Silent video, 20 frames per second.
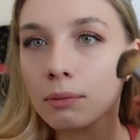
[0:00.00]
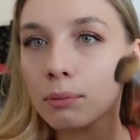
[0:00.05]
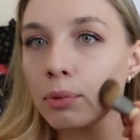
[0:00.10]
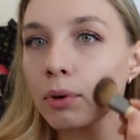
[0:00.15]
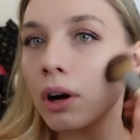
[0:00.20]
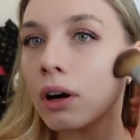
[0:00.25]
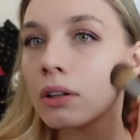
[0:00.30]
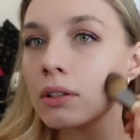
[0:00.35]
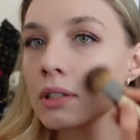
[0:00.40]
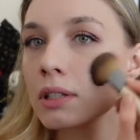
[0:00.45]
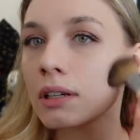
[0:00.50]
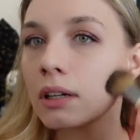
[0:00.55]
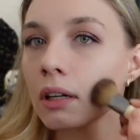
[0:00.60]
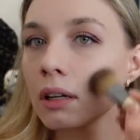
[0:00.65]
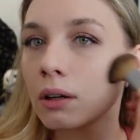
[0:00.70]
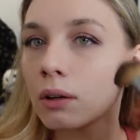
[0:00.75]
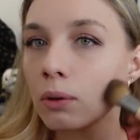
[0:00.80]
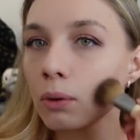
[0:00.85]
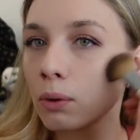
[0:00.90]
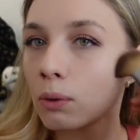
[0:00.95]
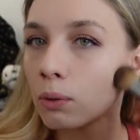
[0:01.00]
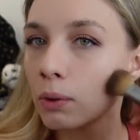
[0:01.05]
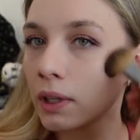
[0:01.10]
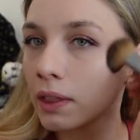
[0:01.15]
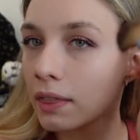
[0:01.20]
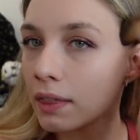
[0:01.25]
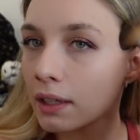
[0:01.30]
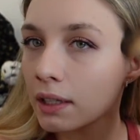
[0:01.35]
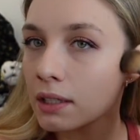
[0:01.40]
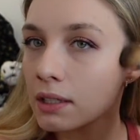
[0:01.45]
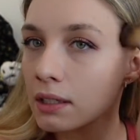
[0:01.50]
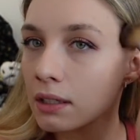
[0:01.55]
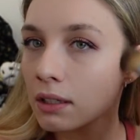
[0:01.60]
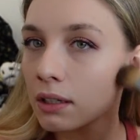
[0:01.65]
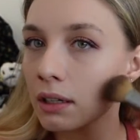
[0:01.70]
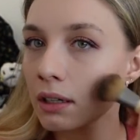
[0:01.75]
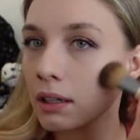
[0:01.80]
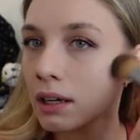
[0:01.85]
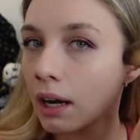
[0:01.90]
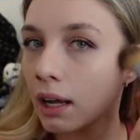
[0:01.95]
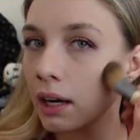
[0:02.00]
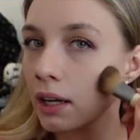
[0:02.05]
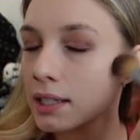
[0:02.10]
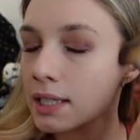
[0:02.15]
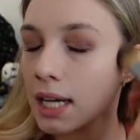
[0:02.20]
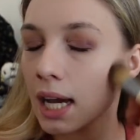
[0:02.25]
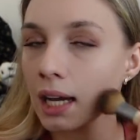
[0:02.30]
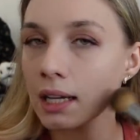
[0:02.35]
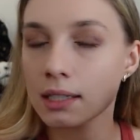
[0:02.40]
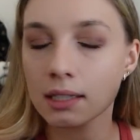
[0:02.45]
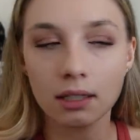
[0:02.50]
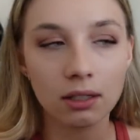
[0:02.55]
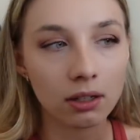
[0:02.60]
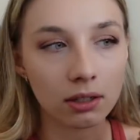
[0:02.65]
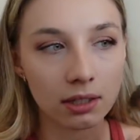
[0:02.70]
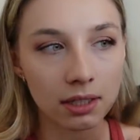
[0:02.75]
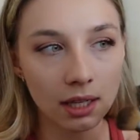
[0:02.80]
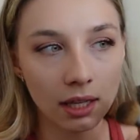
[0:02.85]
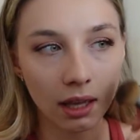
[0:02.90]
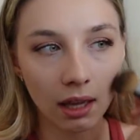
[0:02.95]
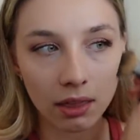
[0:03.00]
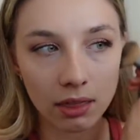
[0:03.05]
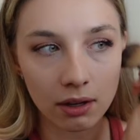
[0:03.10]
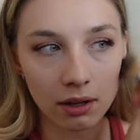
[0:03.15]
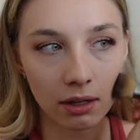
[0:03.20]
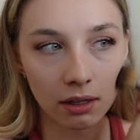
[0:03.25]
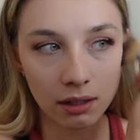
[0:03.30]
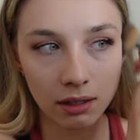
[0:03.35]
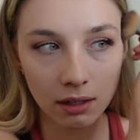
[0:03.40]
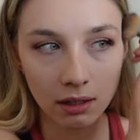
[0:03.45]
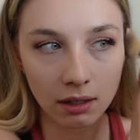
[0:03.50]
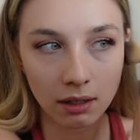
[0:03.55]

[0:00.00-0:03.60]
the bronzer with this look kind of ties it all together.